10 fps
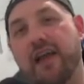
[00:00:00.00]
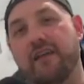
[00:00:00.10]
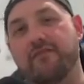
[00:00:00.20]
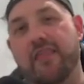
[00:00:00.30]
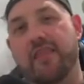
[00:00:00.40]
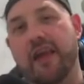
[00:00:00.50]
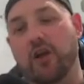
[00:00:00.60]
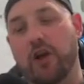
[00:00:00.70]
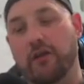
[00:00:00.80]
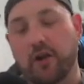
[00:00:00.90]
I find that,
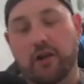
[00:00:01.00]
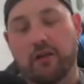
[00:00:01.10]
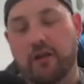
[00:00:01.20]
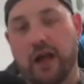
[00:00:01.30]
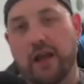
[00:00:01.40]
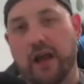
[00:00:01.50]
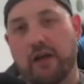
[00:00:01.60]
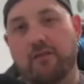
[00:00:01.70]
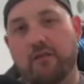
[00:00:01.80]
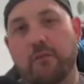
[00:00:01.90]
you know, I've got a,
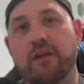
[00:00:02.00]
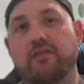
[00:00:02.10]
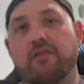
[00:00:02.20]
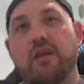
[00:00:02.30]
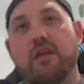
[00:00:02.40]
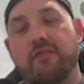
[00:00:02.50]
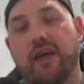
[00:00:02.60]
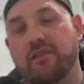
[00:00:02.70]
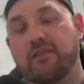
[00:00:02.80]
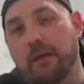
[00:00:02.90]
enough of a mix
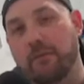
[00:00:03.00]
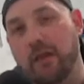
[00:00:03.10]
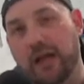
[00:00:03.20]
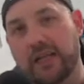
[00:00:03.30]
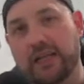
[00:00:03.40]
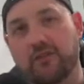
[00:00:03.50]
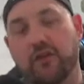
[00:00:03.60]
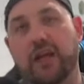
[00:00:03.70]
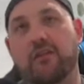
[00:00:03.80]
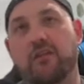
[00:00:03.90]
that I'm likely to
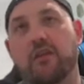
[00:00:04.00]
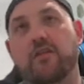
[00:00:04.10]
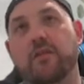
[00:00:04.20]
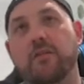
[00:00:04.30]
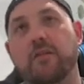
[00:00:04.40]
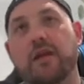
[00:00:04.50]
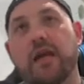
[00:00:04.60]
hit a lot of them,